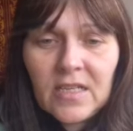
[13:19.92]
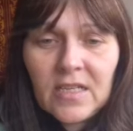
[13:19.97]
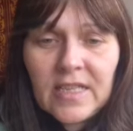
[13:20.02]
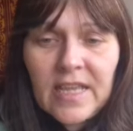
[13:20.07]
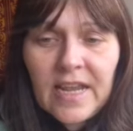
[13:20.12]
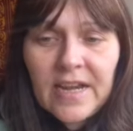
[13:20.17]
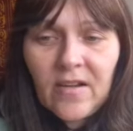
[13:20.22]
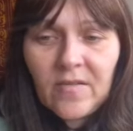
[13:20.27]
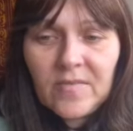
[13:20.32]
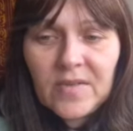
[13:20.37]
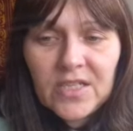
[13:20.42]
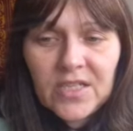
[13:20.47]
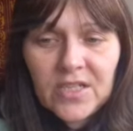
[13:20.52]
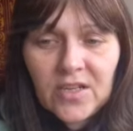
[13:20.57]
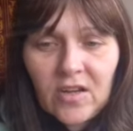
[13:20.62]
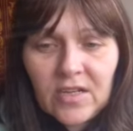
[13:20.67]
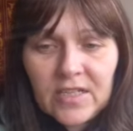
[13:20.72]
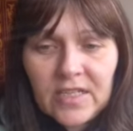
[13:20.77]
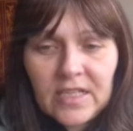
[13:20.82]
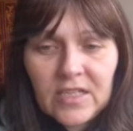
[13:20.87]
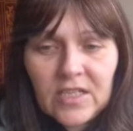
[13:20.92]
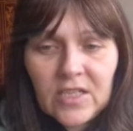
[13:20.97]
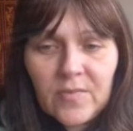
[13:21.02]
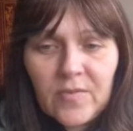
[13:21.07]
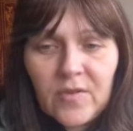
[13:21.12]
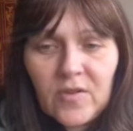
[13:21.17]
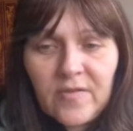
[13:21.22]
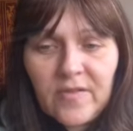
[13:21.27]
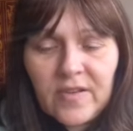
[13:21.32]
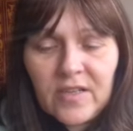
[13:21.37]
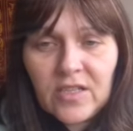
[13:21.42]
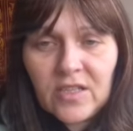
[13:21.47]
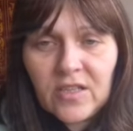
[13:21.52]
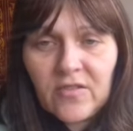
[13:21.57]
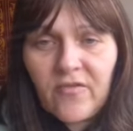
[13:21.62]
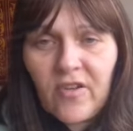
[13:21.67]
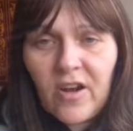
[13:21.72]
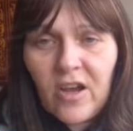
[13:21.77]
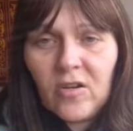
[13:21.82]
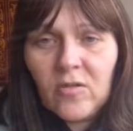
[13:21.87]
then I'm starting to move into the
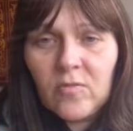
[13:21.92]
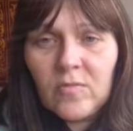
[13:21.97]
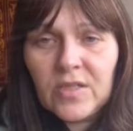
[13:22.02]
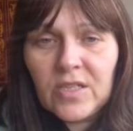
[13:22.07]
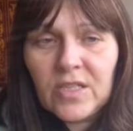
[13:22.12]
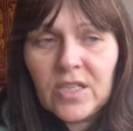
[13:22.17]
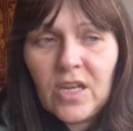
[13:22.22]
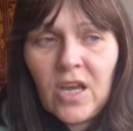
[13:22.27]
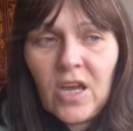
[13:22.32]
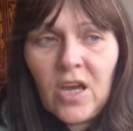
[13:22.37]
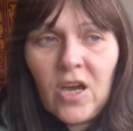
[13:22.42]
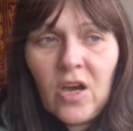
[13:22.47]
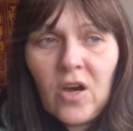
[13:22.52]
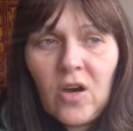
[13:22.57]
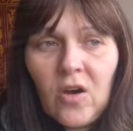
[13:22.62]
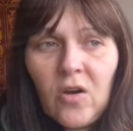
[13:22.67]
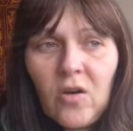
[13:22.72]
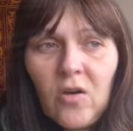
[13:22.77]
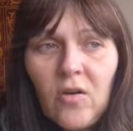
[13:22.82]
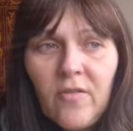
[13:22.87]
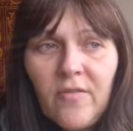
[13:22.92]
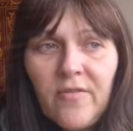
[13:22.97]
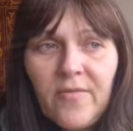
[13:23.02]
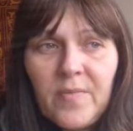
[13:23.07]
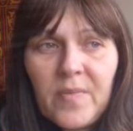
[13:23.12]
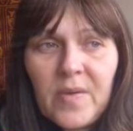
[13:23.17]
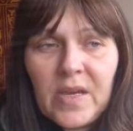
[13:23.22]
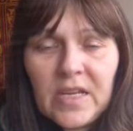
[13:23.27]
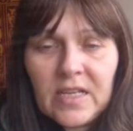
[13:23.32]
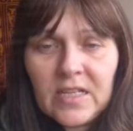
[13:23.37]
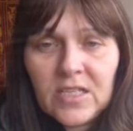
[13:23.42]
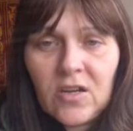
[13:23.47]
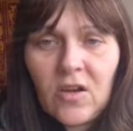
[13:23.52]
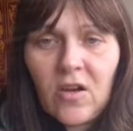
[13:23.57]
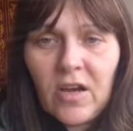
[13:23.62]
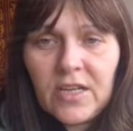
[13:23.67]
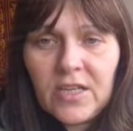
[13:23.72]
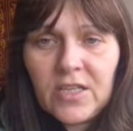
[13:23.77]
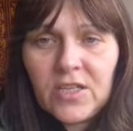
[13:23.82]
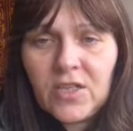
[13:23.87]
realms of being
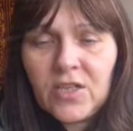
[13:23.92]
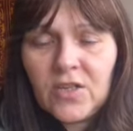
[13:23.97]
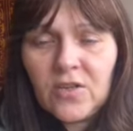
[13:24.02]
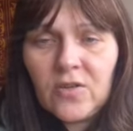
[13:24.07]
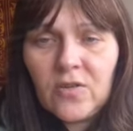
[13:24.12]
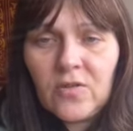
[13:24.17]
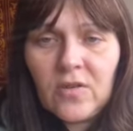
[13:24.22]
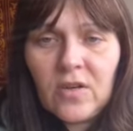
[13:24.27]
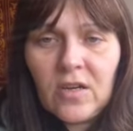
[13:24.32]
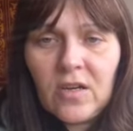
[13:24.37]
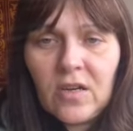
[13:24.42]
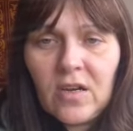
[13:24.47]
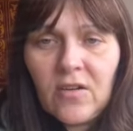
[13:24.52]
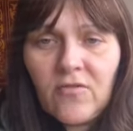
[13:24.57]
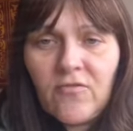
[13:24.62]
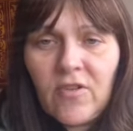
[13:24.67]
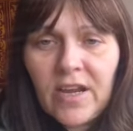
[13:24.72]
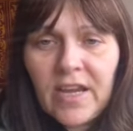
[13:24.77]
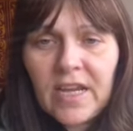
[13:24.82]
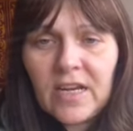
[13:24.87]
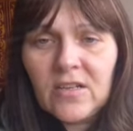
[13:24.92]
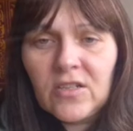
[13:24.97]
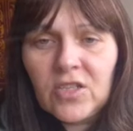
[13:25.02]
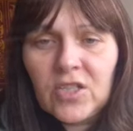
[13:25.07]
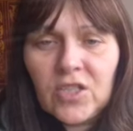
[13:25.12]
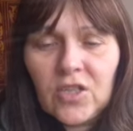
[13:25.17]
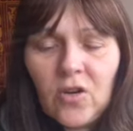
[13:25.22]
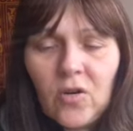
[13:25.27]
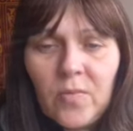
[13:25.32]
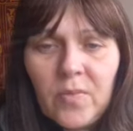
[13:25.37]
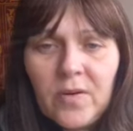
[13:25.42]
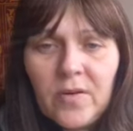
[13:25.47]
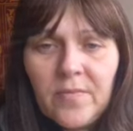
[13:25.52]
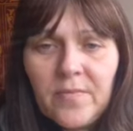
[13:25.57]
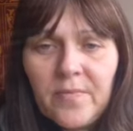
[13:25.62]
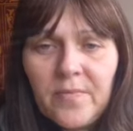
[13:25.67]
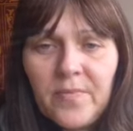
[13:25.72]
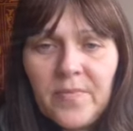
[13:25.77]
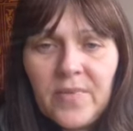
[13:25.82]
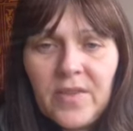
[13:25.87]
tied to a, a regular job
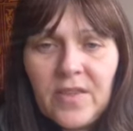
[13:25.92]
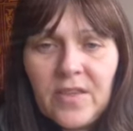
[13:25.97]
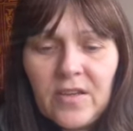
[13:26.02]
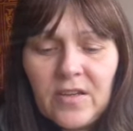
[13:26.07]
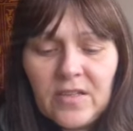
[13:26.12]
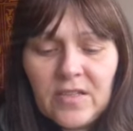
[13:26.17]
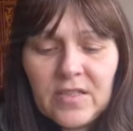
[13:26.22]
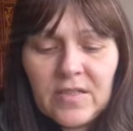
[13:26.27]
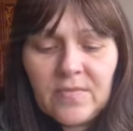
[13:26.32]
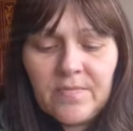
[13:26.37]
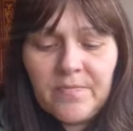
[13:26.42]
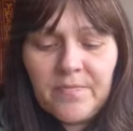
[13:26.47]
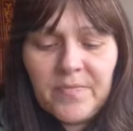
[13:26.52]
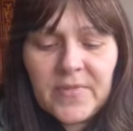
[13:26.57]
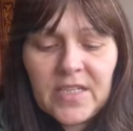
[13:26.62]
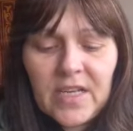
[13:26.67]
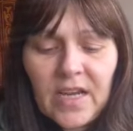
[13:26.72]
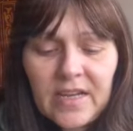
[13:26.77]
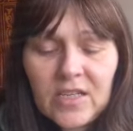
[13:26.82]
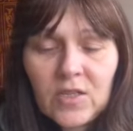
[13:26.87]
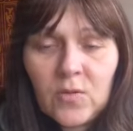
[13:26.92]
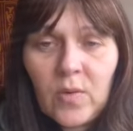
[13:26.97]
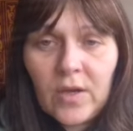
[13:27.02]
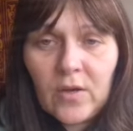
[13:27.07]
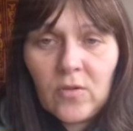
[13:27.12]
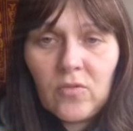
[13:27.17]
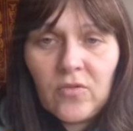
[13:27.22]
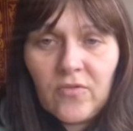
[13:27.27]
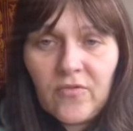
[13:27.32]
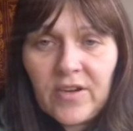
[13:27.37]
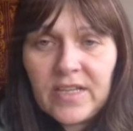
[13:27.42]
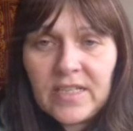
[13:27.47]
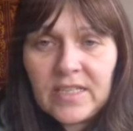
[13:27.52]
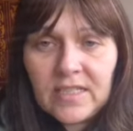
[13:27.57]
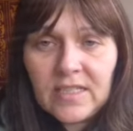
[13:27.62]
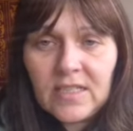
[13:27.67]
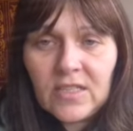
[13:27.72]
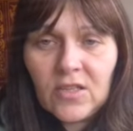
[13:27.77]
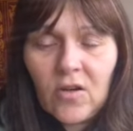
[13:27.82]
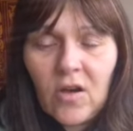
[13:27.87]
that takes away all the
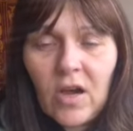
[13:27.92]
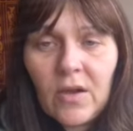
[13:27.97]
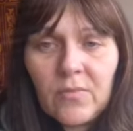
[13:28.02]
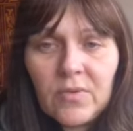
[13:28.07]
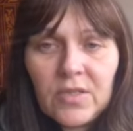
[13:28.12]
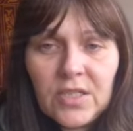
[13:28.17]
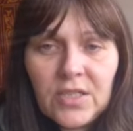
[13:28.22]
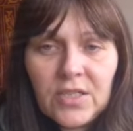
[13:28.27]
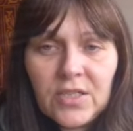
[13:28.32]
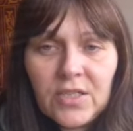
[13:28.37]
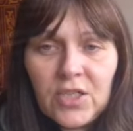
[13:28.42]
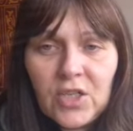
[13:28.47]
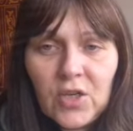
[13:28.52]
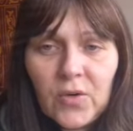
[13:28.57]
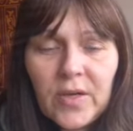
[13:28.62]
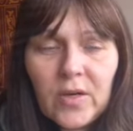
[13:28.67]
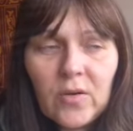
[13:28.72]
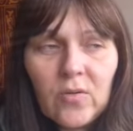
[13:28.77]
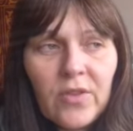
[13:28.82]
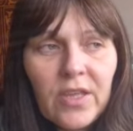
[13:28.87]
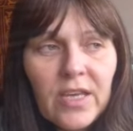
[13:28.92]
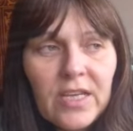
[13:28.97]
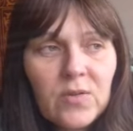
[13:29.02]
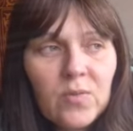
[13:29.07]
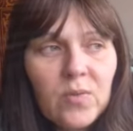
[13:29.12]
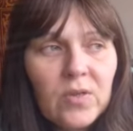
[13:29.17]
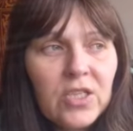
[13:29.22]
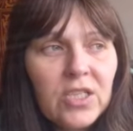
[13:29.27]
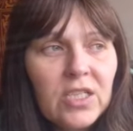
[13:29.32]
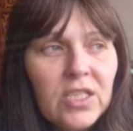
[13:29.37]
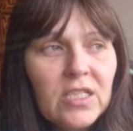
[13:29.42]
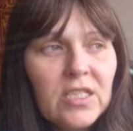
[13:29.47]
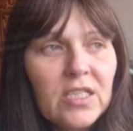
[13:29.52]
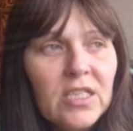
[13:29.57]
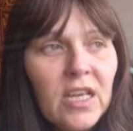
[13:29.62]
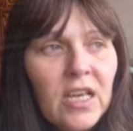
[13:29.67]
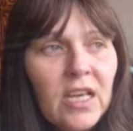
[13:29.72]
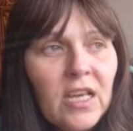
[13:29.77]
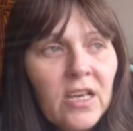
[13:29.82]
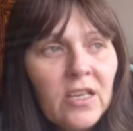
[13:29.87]
reasons that I was doing all this which is
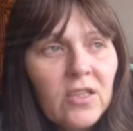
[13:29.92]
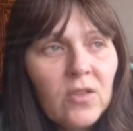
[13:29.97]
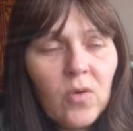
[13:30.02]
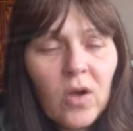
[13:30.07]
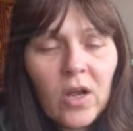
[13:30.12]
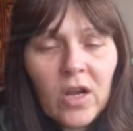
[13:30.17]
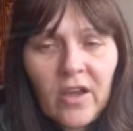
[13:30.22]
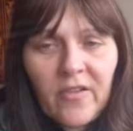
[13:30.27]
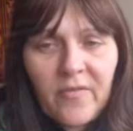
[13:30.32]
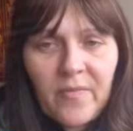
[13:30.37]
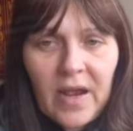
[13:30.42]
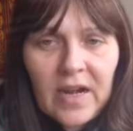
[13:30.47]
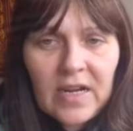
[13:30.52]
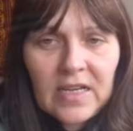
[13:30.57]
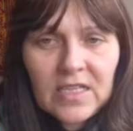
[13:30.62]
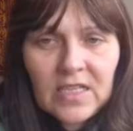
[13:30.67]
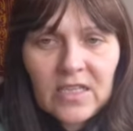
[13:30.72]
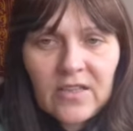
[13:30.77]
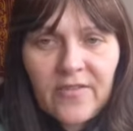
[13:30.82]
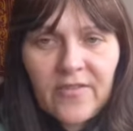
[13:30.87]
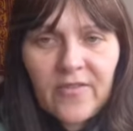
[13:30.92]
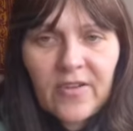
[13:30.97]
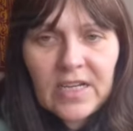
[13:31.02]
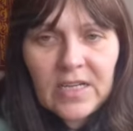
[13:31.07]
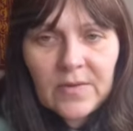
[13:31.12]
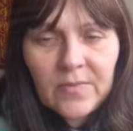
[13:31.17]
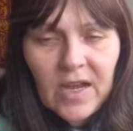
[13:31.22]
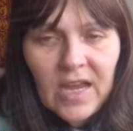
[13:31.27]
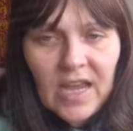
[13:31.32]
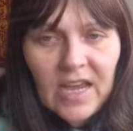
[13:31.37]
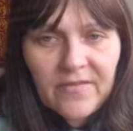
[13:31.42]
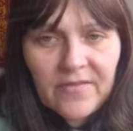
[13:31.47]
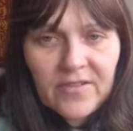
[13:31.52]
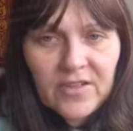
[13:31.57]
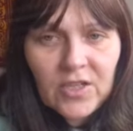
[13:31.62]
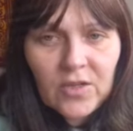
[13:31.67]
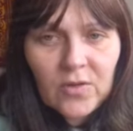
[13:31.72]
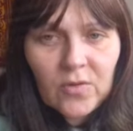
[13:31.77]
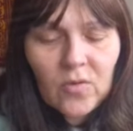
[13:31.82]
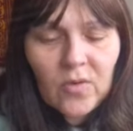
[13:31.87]
the work-life balance and the freedom I have
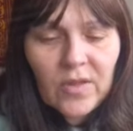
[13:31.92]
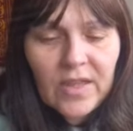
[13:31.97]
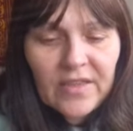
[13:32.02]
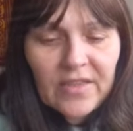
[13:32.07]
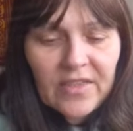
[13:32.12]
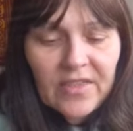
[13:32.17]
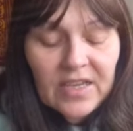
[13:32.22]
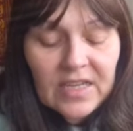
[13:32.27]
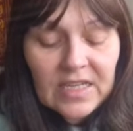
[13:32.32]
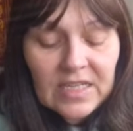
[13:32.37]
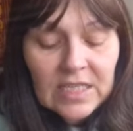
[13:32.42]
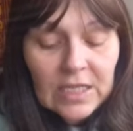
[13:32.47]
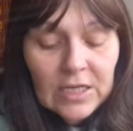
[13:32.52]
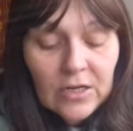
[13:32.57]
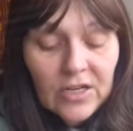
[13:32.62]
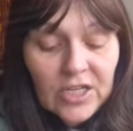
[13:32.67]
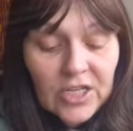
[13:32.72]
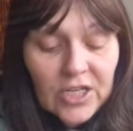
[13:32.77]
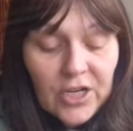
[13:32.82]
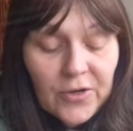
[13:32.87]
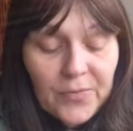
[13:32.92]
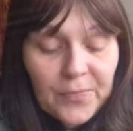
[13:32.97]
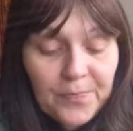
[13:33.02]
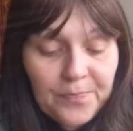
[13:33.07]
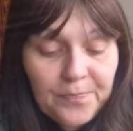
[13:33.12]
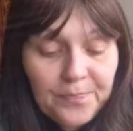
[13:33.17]
to do all the other things that I do.